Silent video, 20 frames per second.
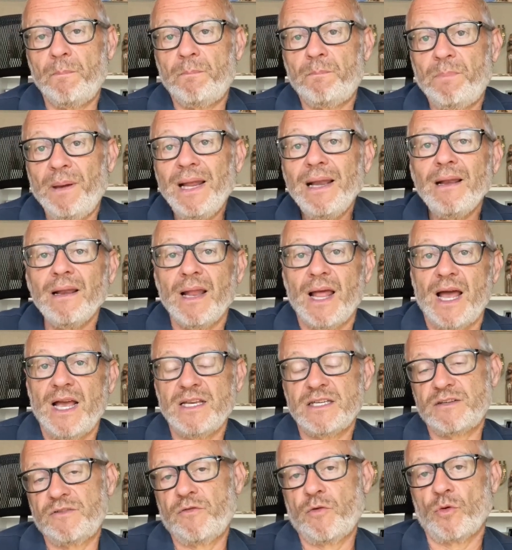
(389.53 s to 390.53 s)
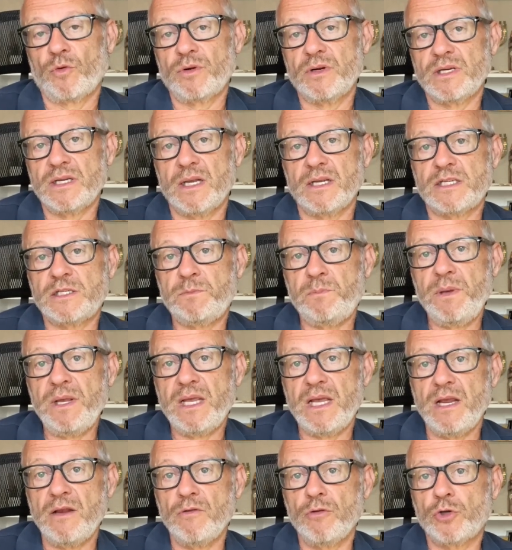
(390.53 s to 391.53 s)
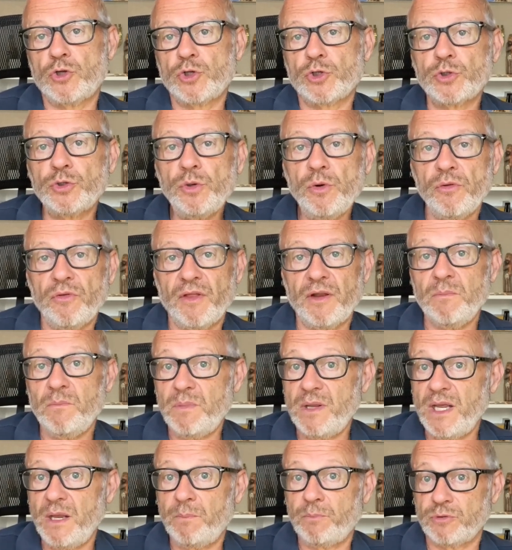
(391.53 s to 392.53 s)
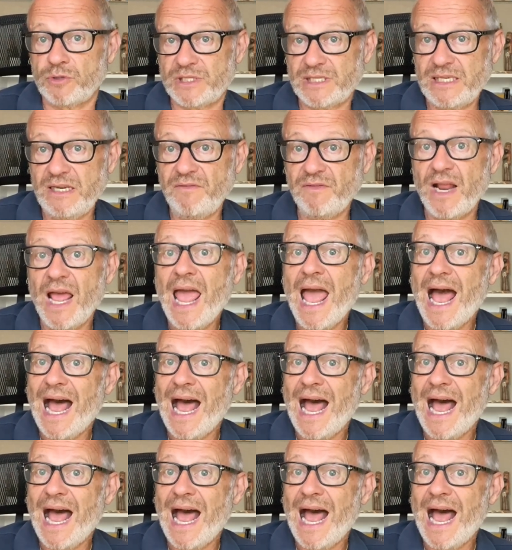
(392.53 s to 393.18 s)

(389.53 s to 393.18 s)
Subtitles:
penalized for speaking the truth and being perceived